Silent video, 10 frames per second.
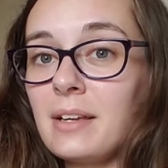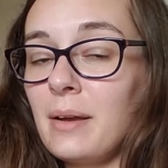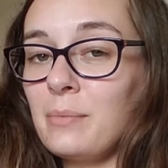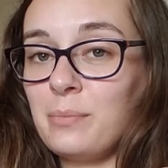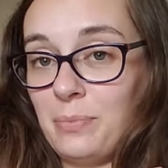
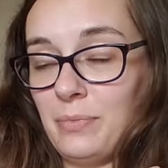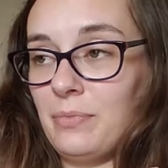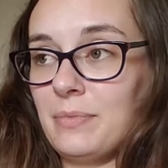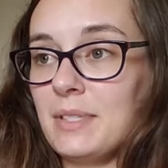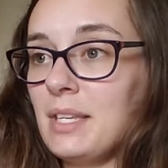I'm
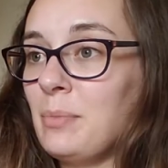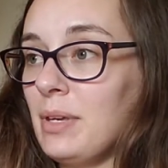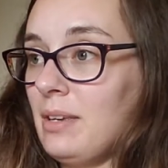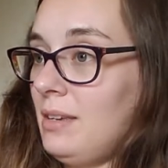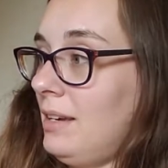
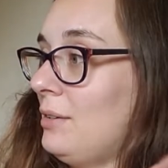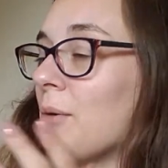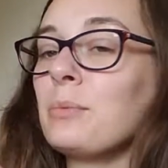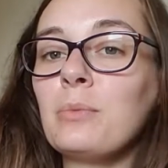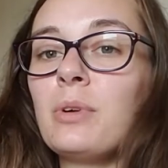sleepy. I
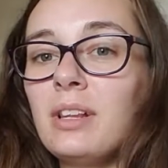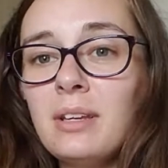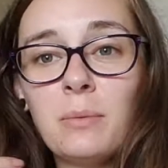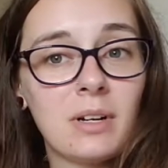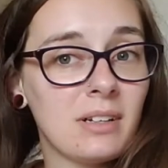don't really
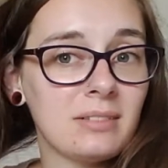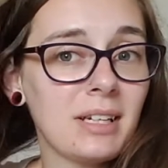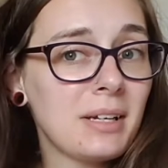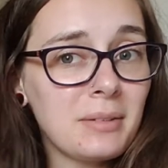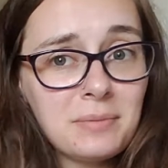wanna
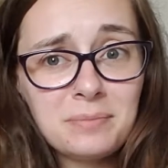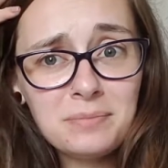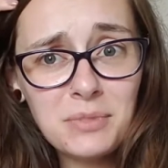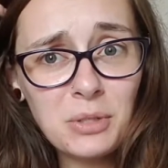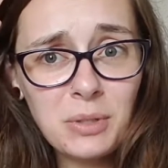like
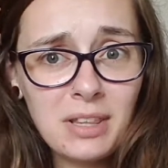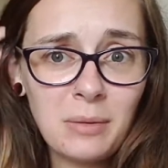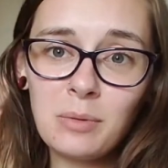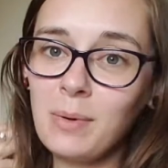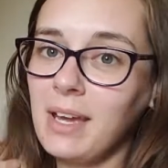do anything
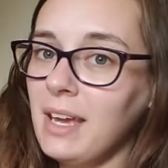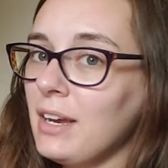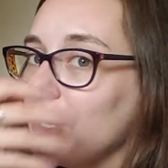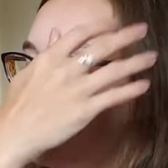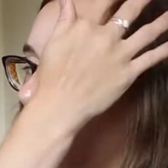with my
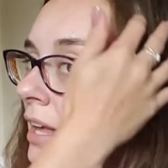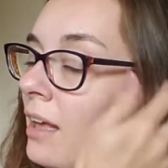hair.